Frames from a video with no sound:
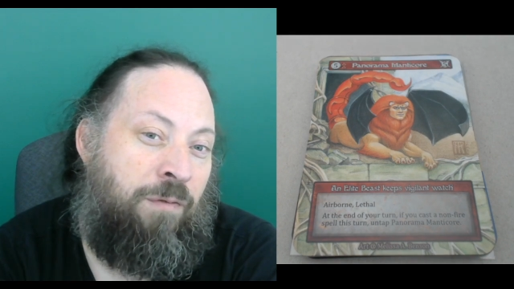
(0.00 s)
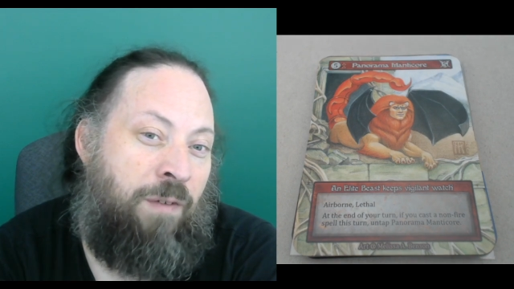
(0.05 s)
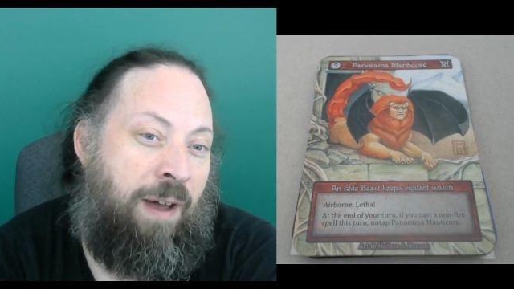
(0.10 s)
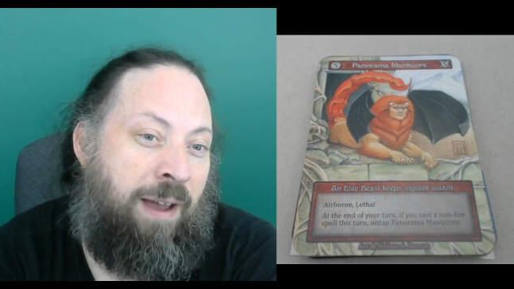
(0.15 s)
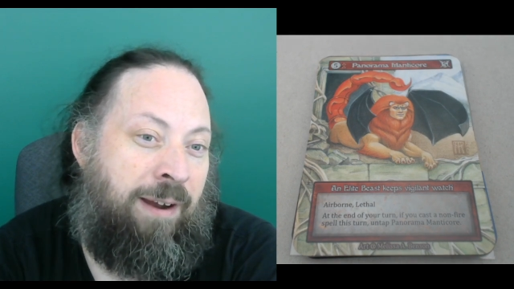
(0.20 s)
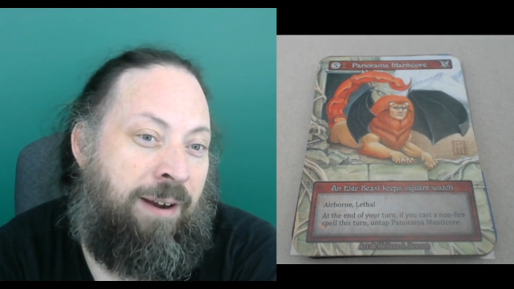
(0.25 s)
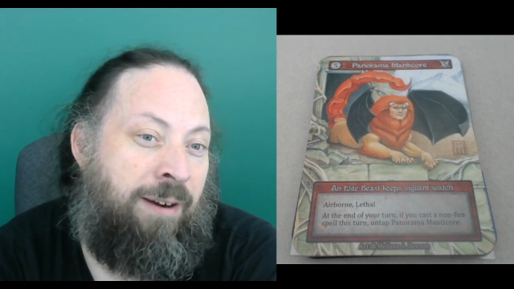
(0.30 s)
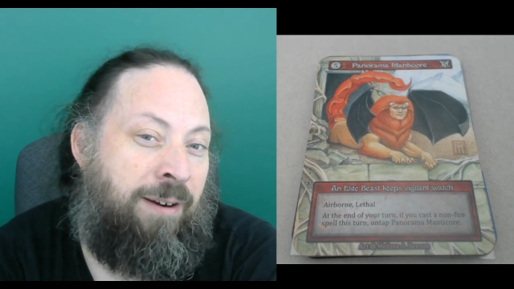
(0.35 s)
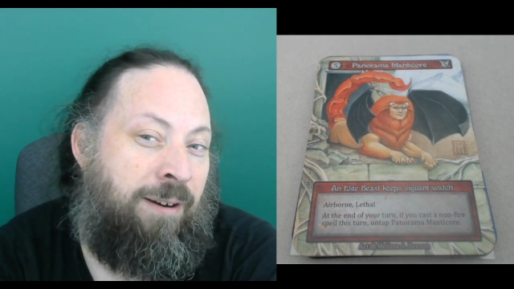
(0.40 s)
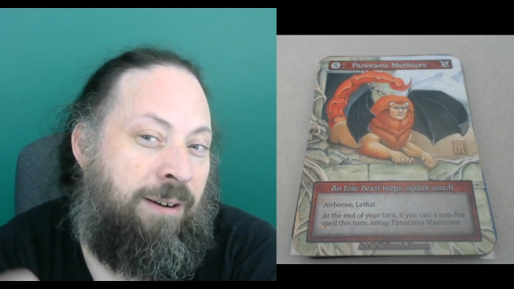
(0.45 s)

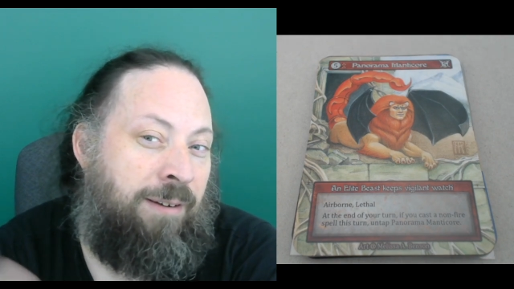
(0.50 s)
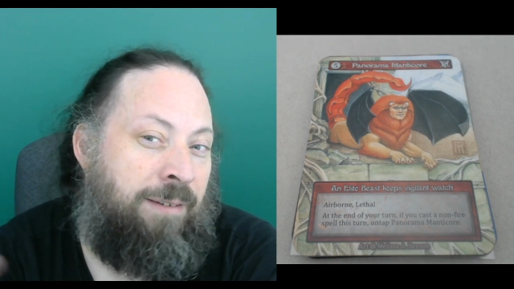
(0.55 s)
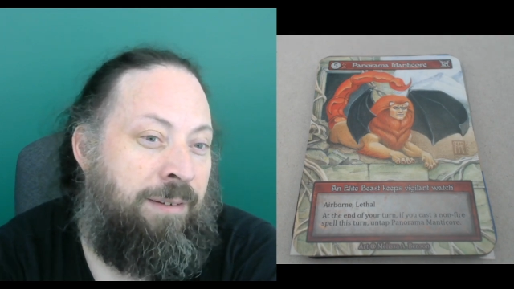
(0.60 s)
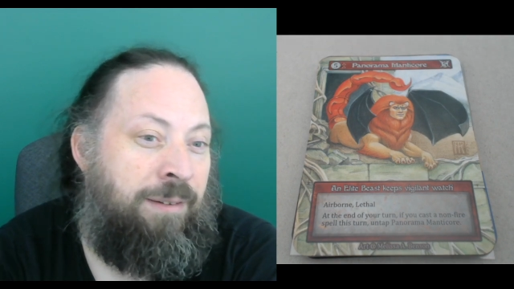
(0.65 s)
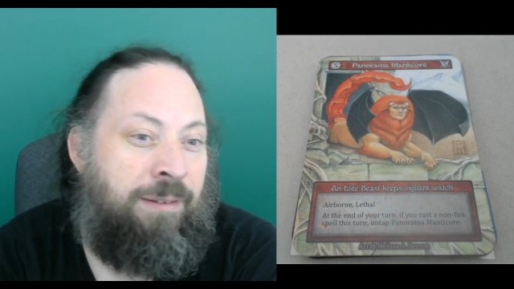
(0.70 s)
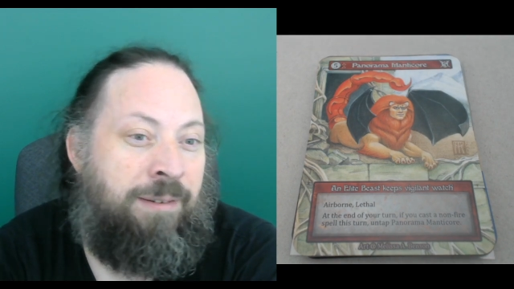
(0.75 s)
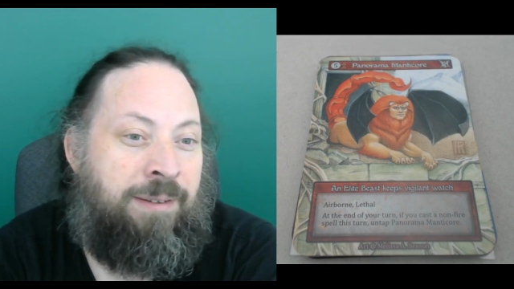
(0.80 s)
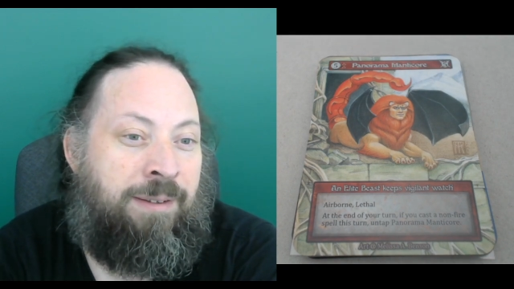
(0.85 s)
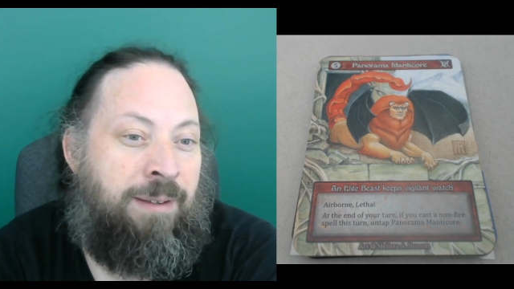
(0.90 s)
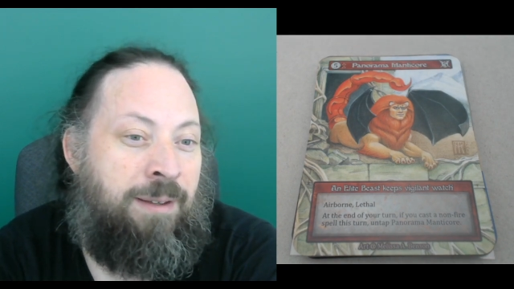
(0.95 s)
fire
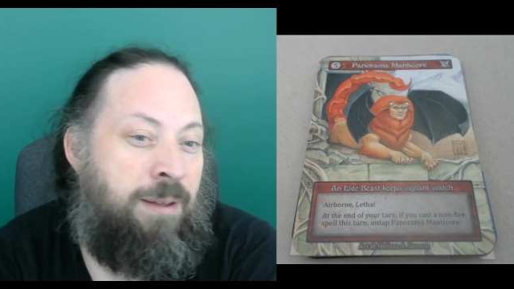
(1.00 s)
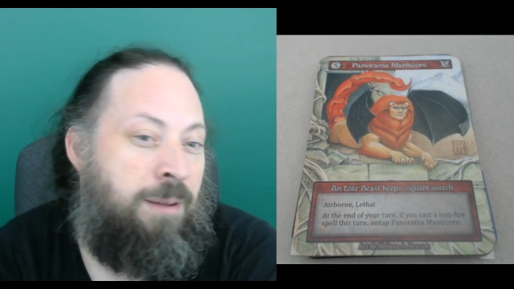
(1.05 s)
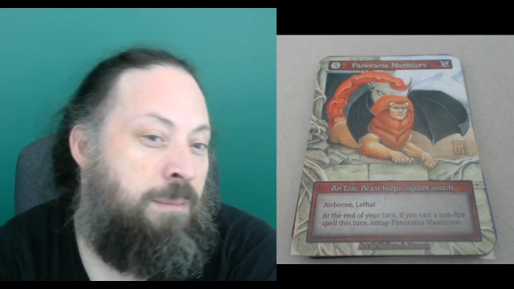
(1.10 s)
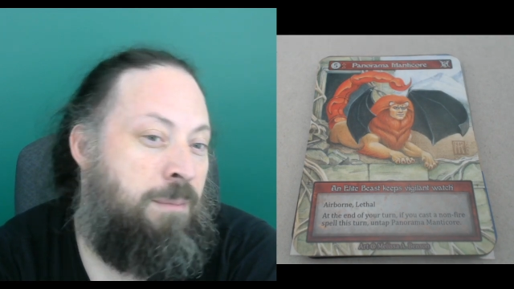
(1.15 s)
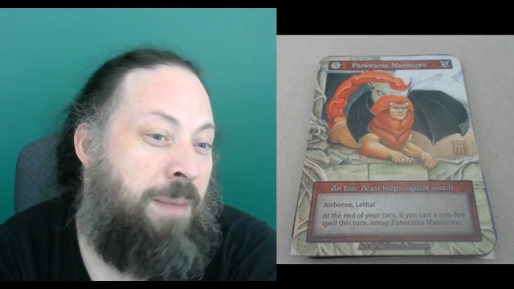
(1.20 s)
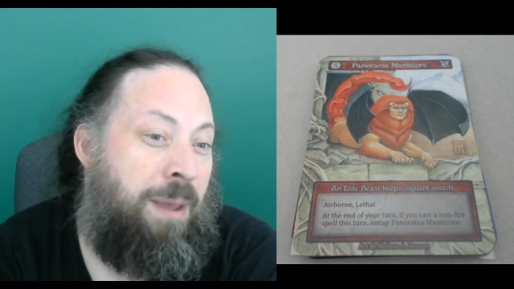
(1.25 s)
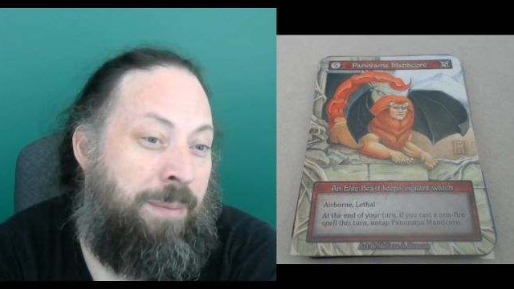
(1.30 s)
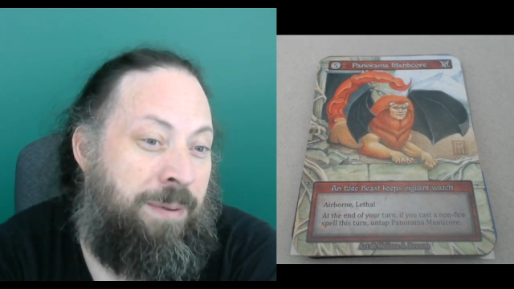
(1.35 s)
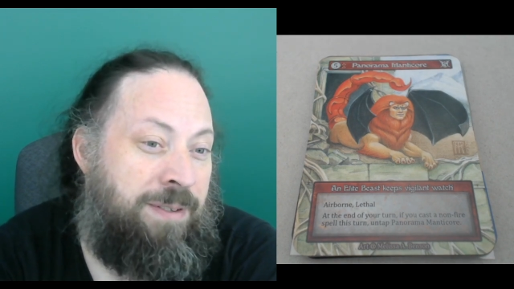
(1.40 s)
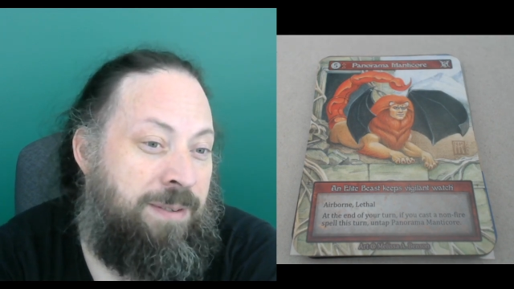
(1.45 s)
and
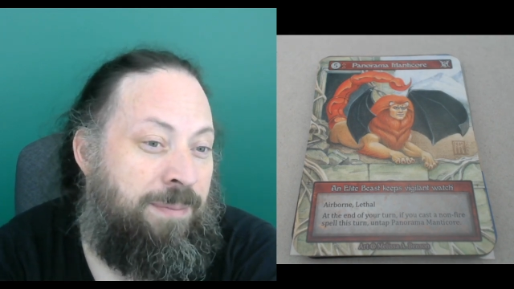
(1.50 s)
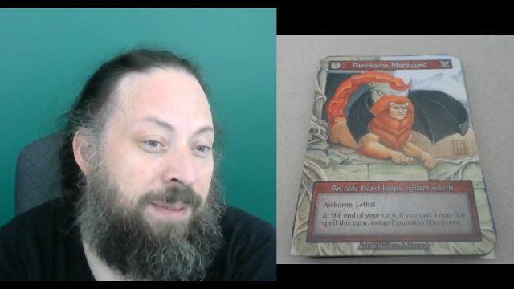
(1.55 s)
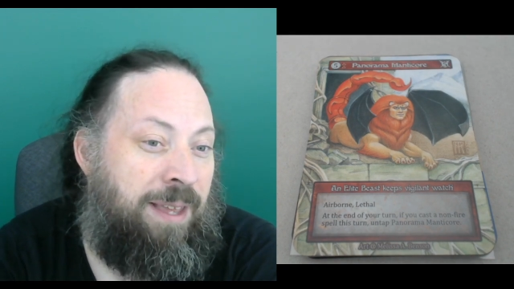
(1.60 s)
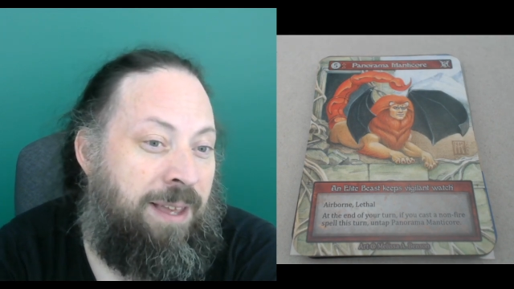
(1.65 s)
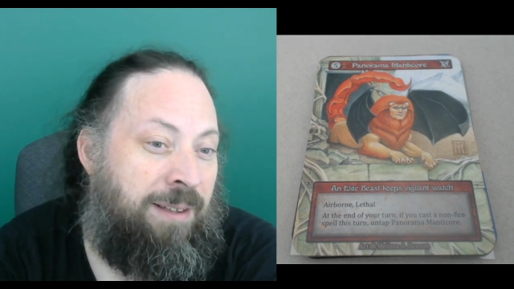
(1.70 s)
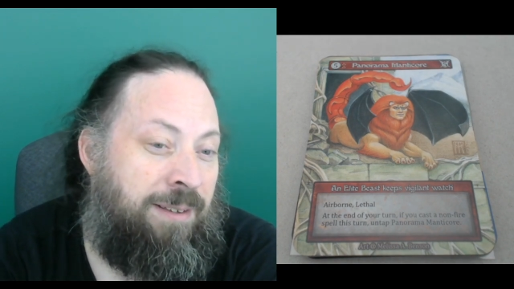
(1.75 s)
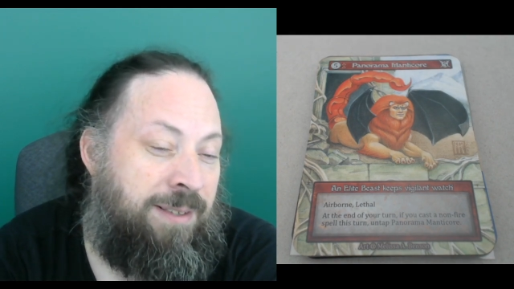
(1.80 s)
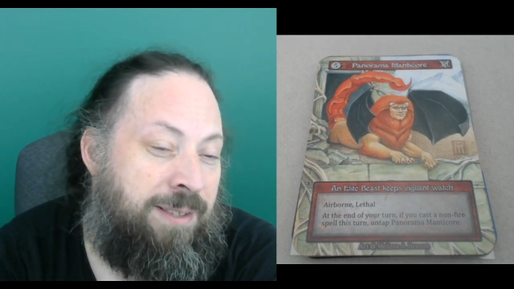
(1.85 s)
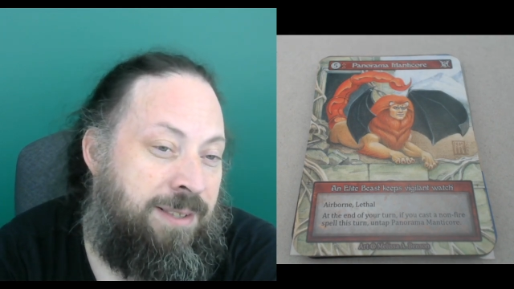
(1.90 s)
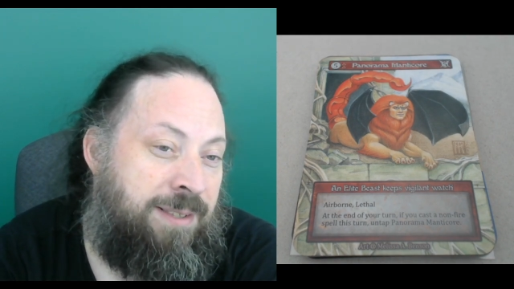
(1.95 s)
maybe something
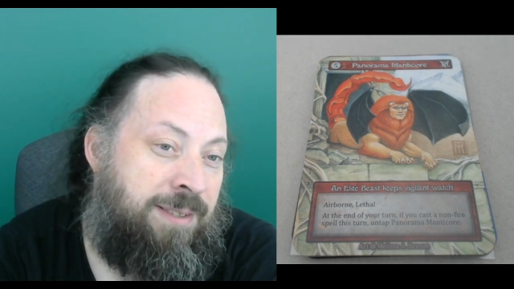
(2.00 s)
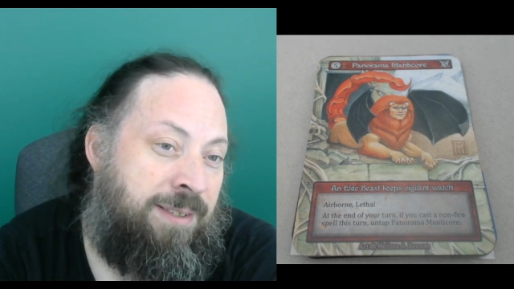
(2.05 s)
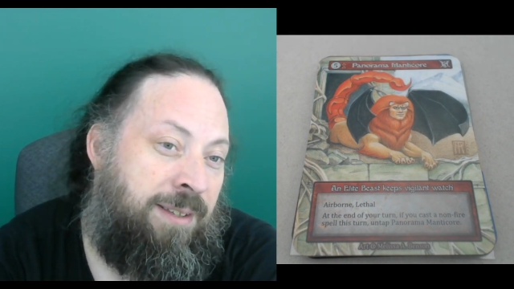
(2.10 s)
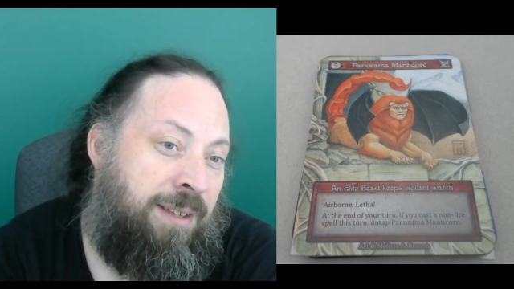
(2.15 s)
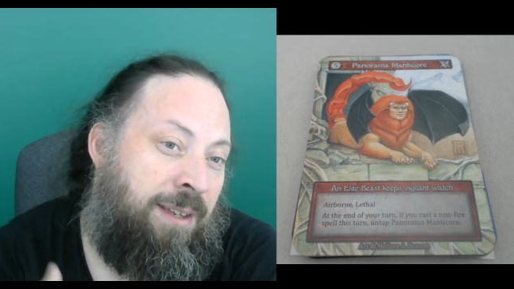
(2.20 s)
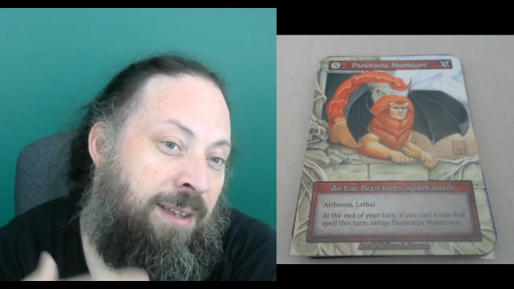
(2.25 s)
else.